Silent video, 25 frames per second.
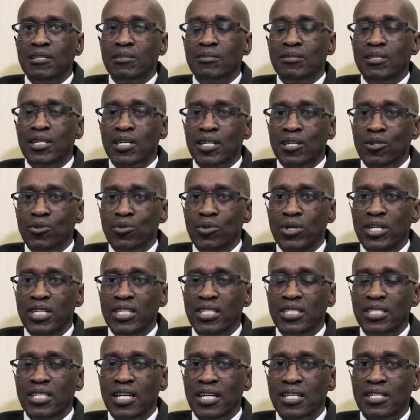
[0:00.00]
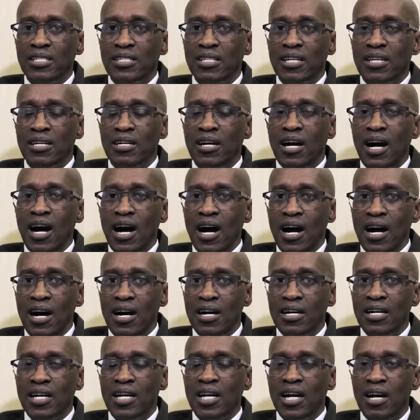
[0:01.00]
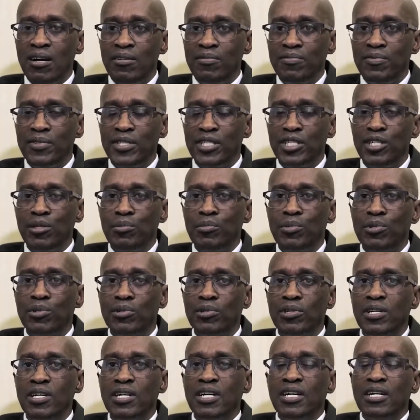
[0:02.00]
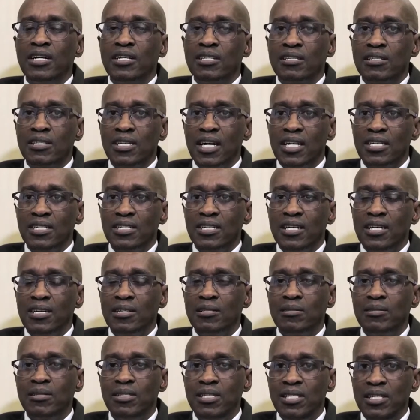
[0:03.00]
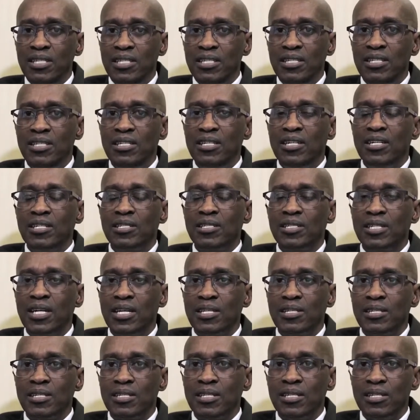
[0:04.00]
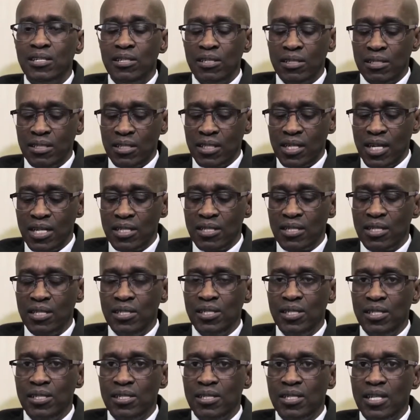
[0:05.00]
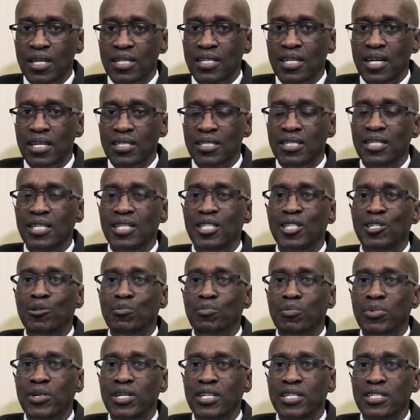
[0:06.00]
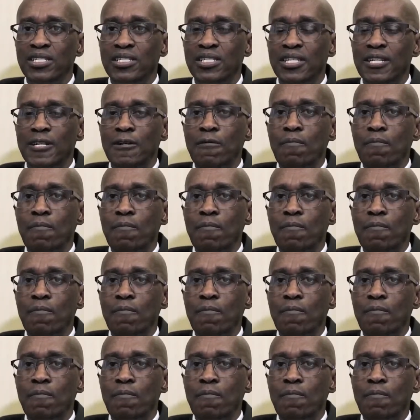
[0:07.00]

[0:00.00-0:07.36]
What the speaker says: the regulators are comfortable that the transactions that are taking place